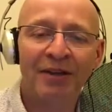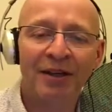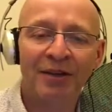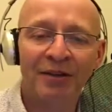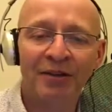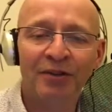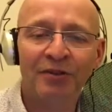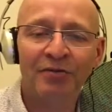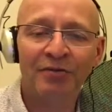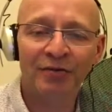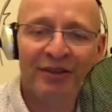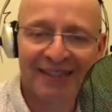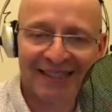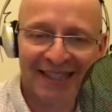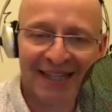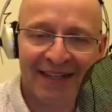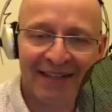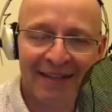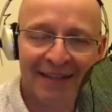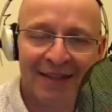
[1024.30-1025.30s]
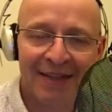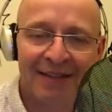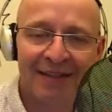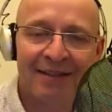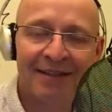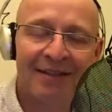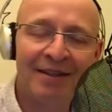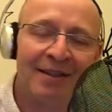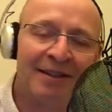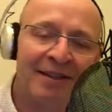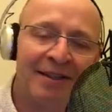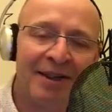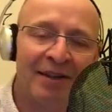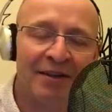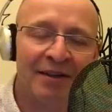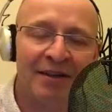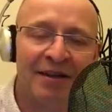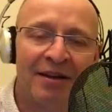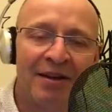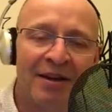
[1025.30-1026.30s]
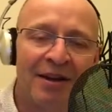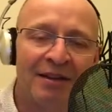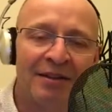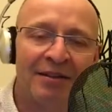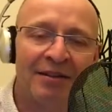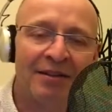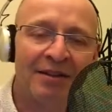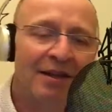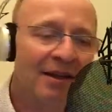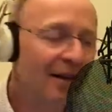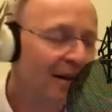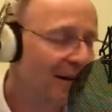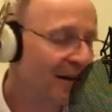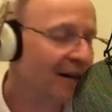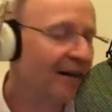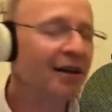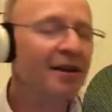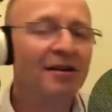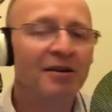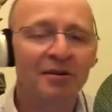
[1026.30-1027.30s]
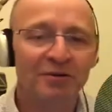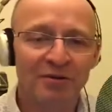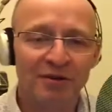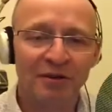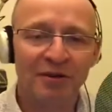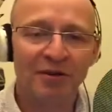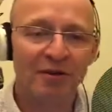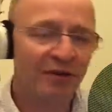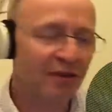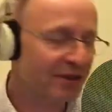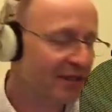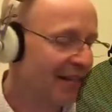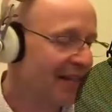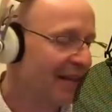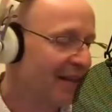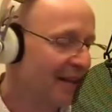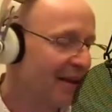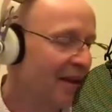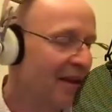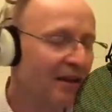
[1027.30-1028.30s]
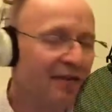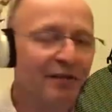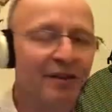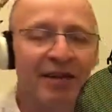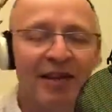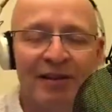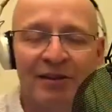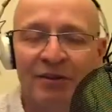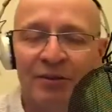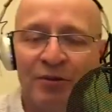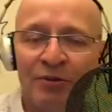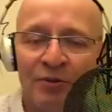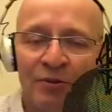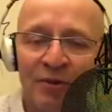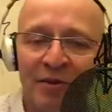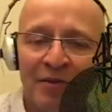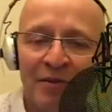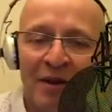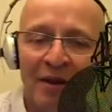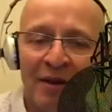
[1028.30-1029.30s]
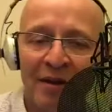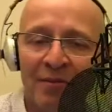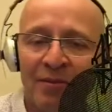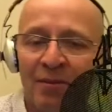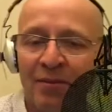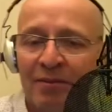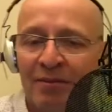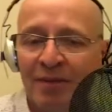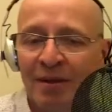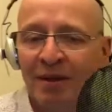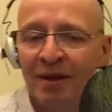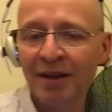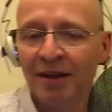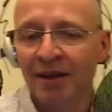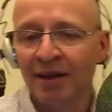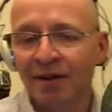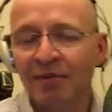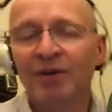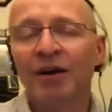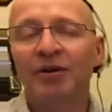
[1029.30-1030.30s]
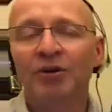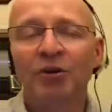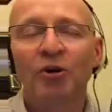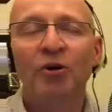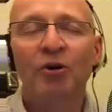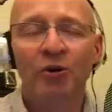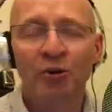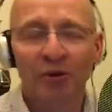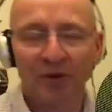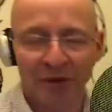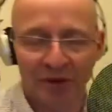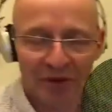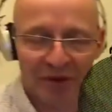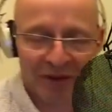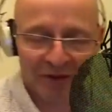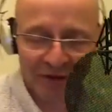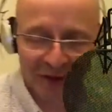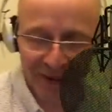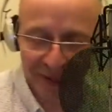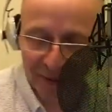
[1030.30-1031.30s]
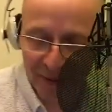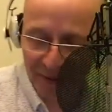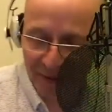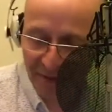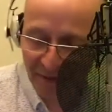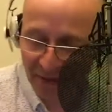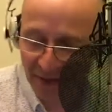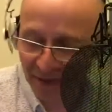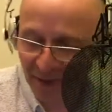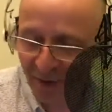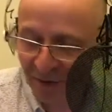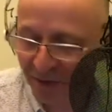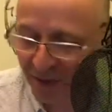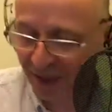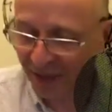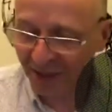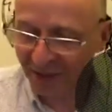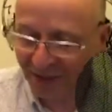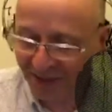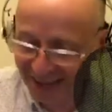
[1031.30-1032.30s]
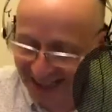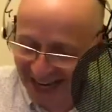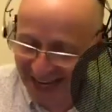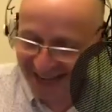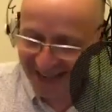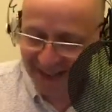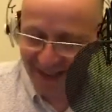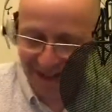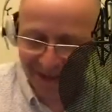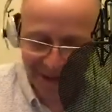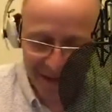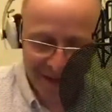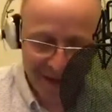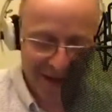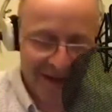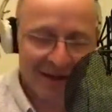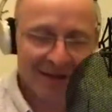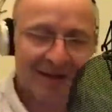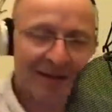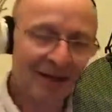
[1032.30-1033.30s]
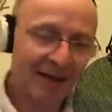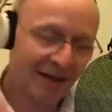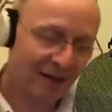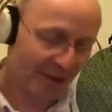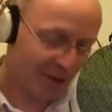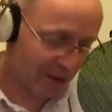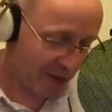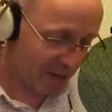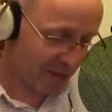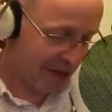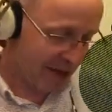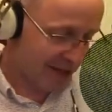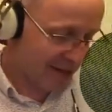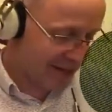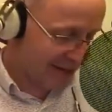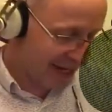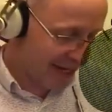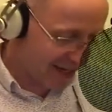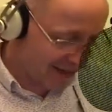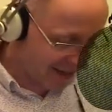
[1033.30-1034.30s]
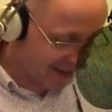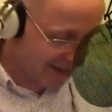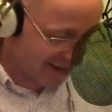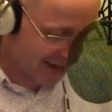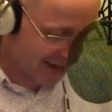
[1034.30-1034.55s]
and rescinded, and another kind clung onto for dear life against all the available, well, not all of the available evidence. Obviously, it's contested, and we may contest it